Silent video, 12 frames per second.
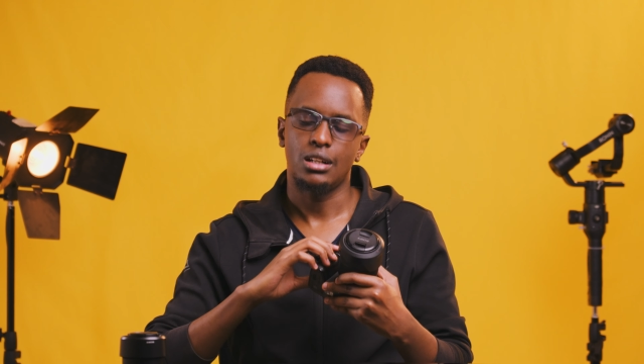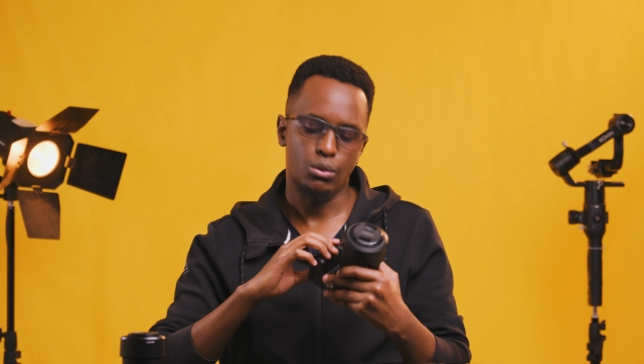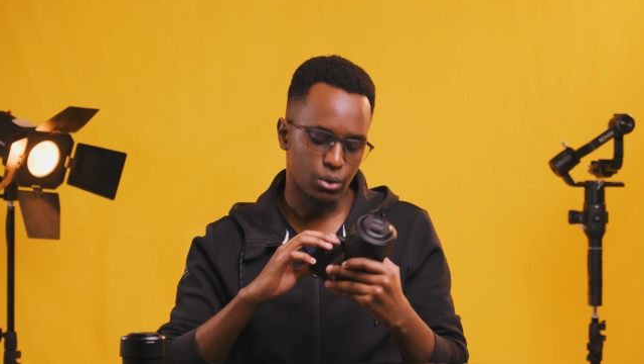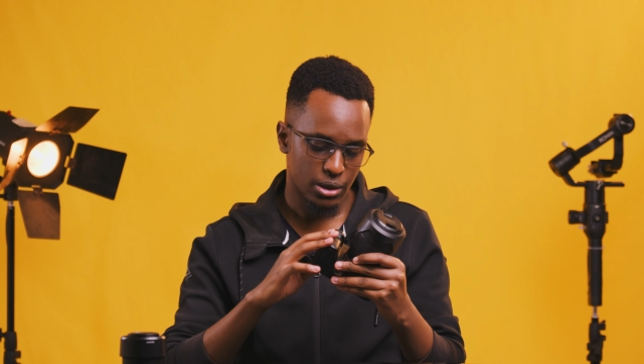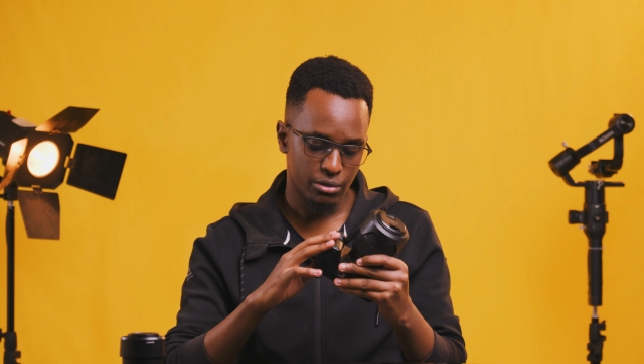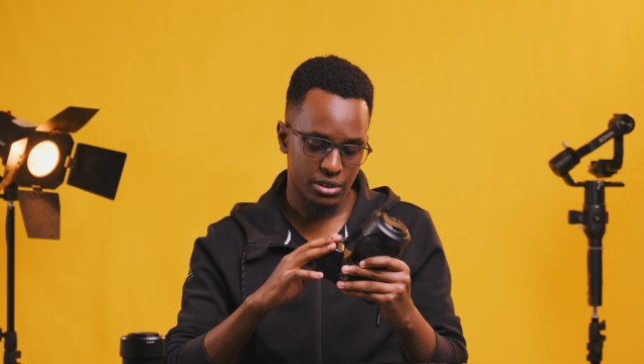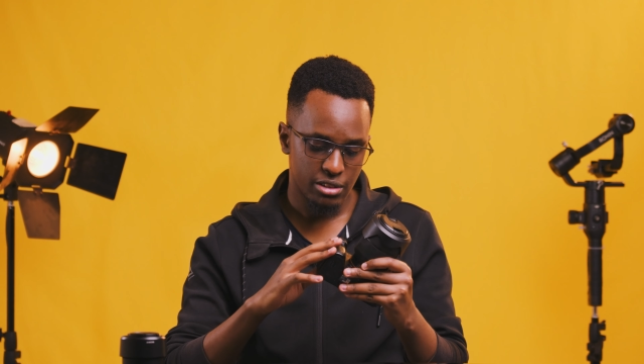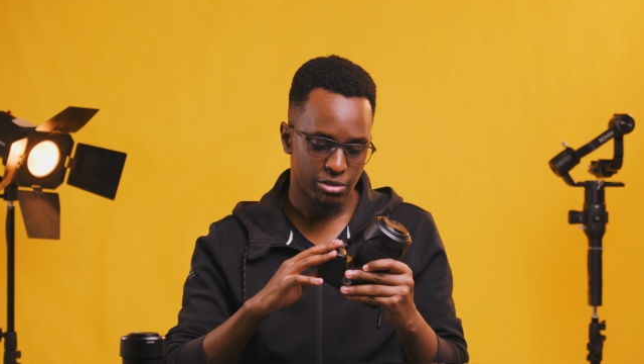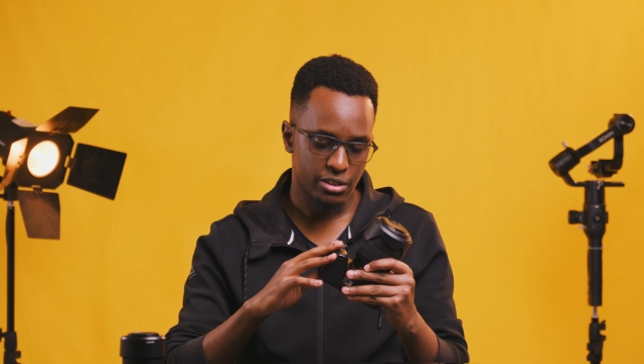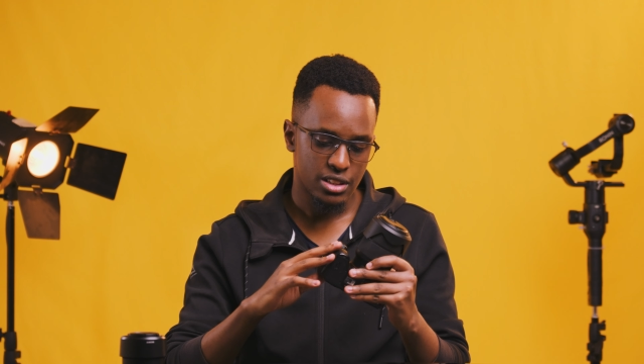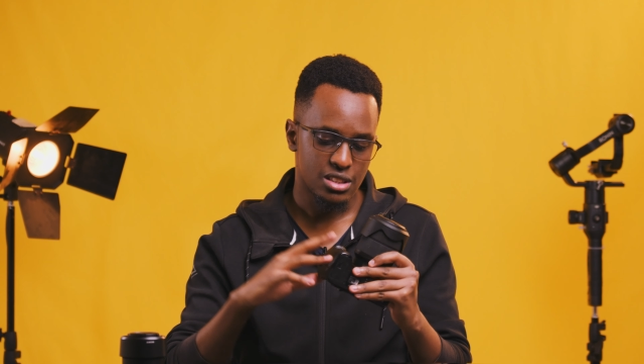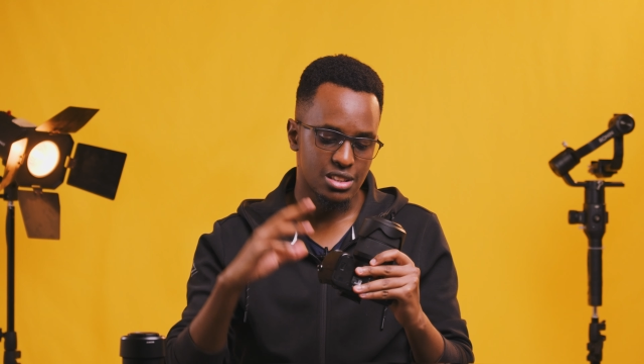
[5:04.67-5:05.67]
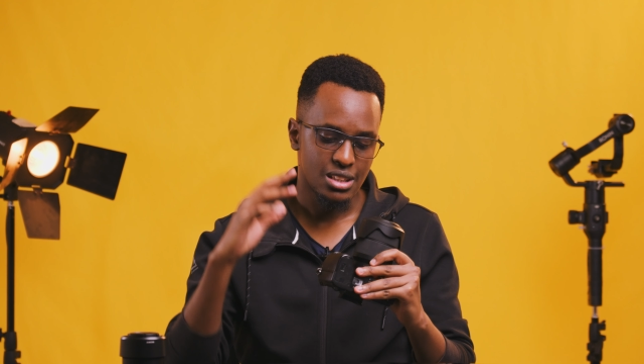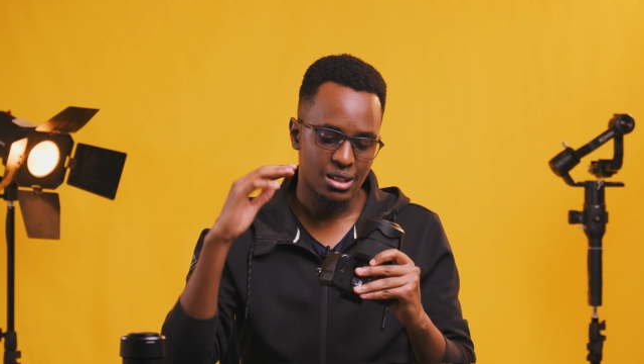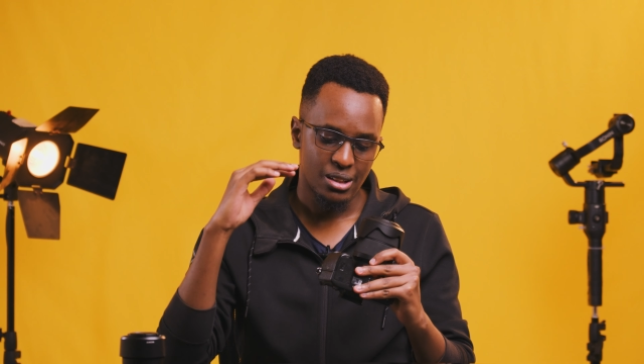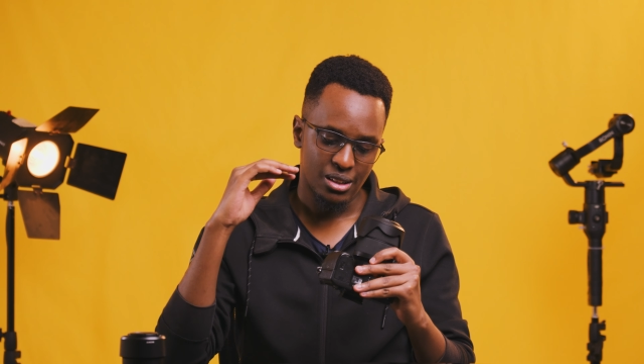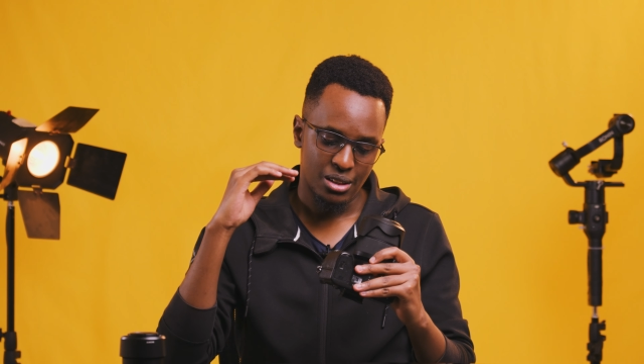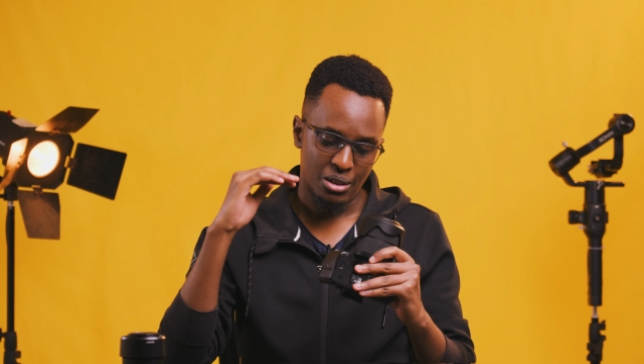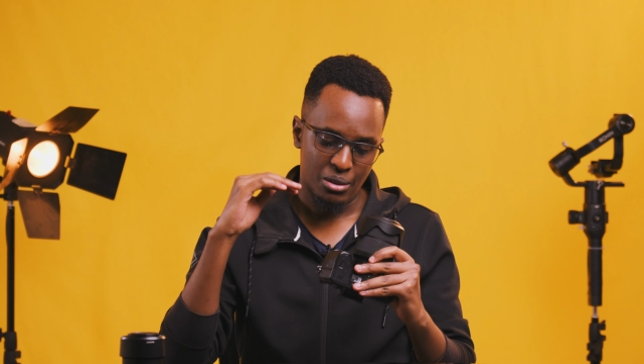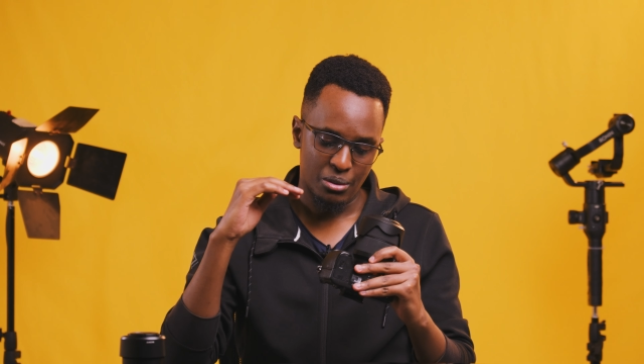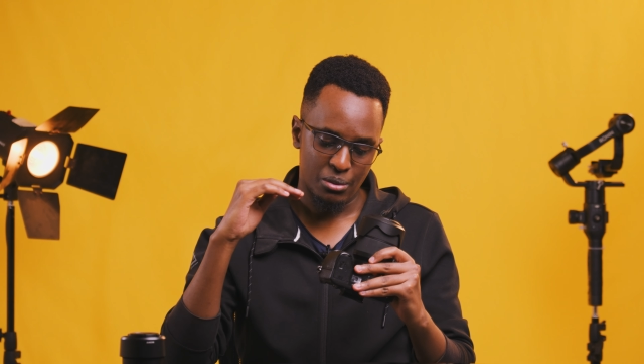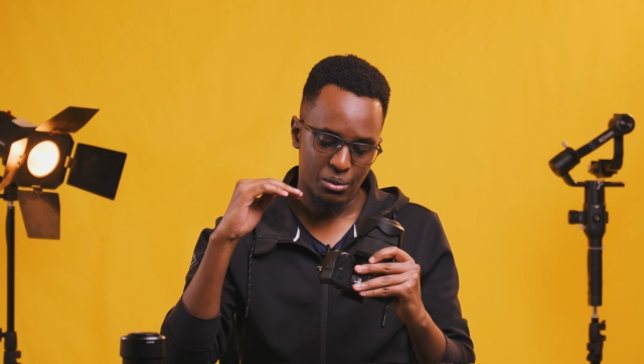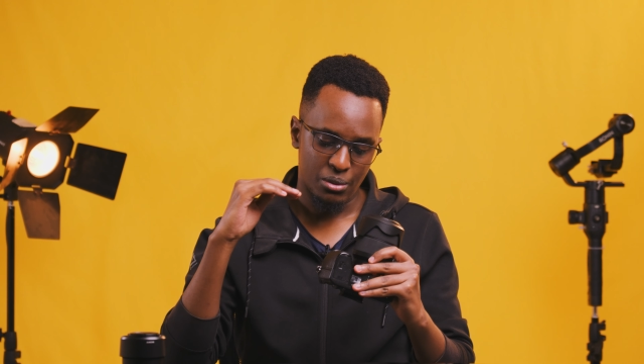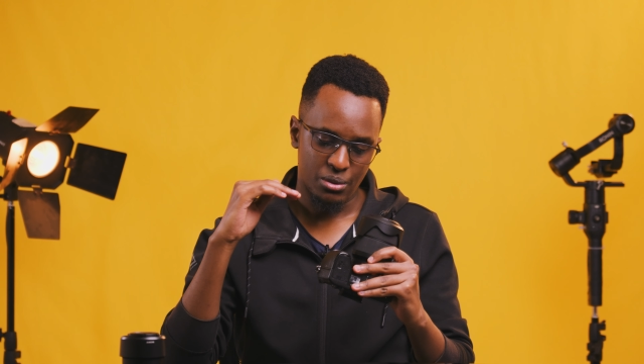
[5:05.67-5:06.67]
a world of difference
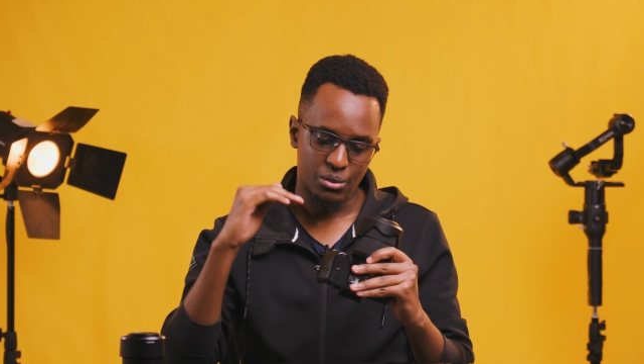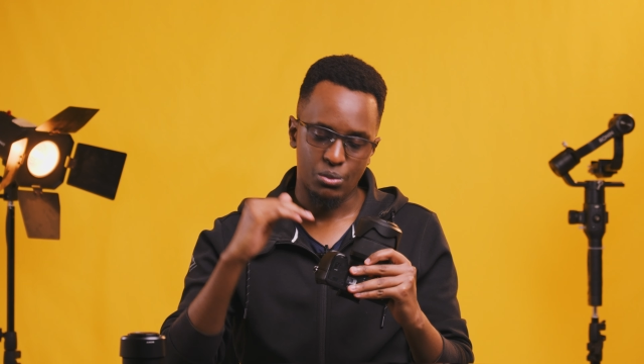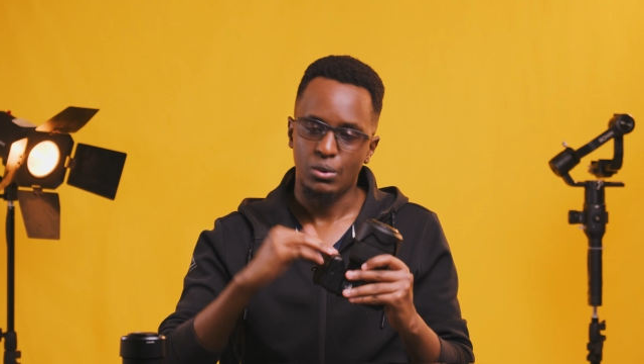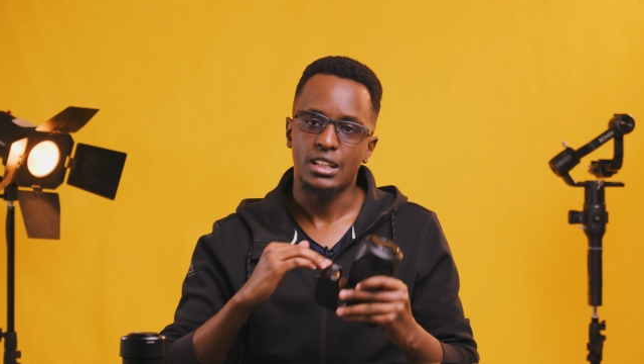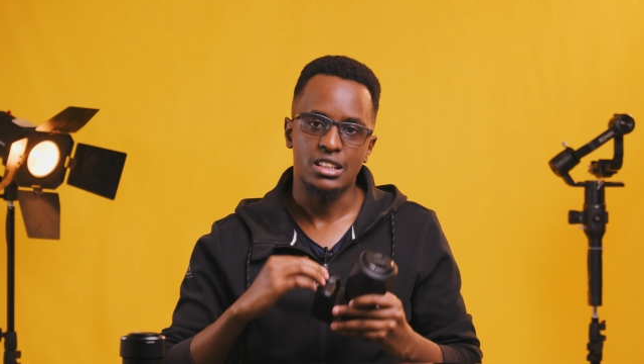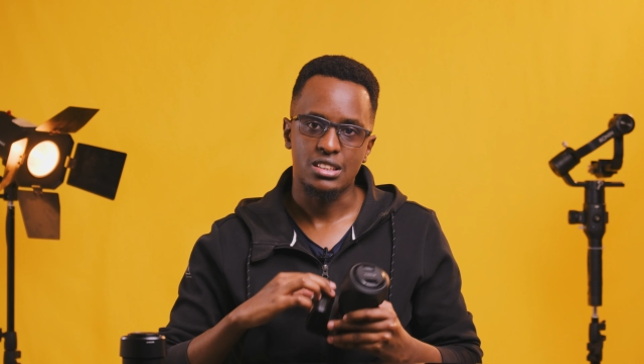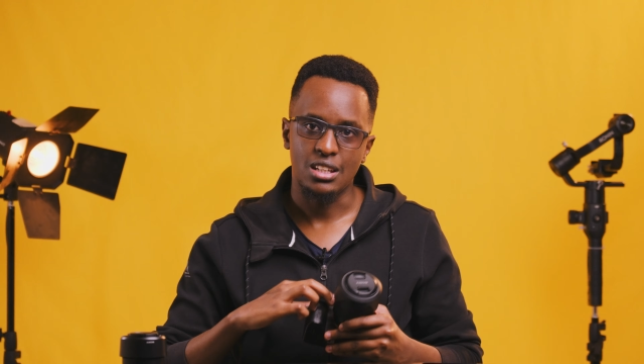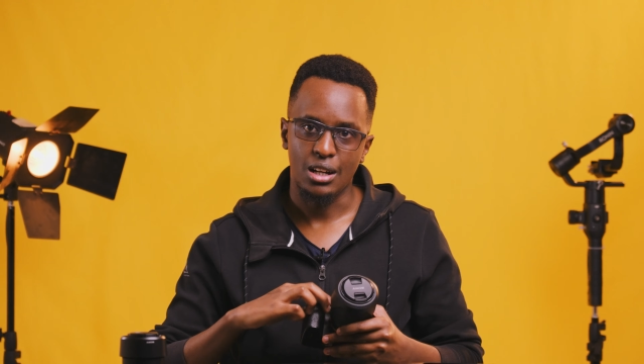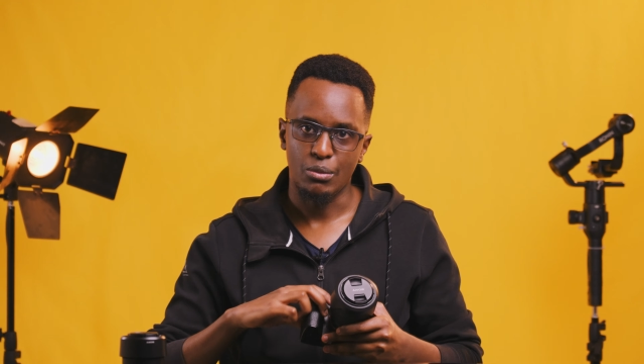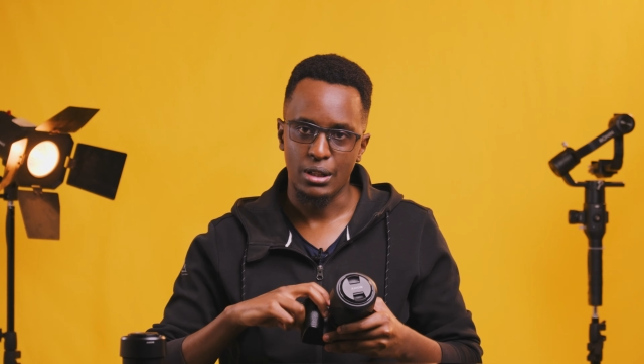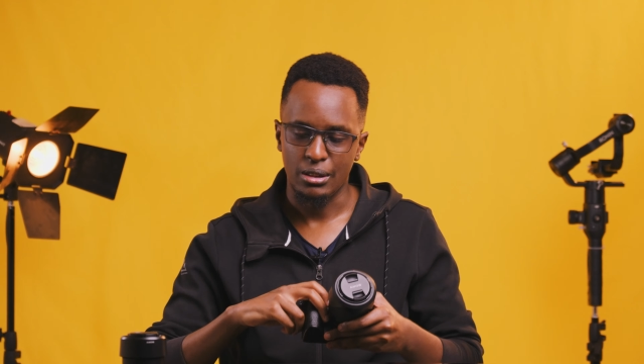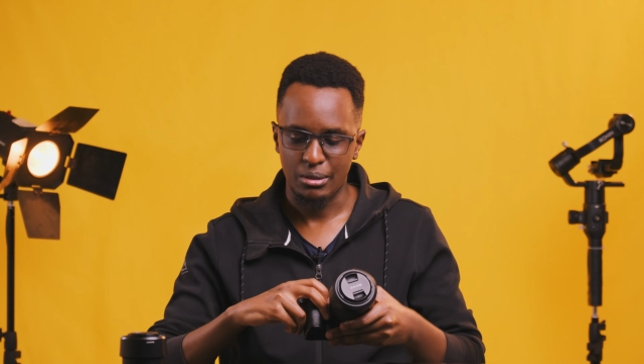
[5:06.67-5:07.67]
when it's done well.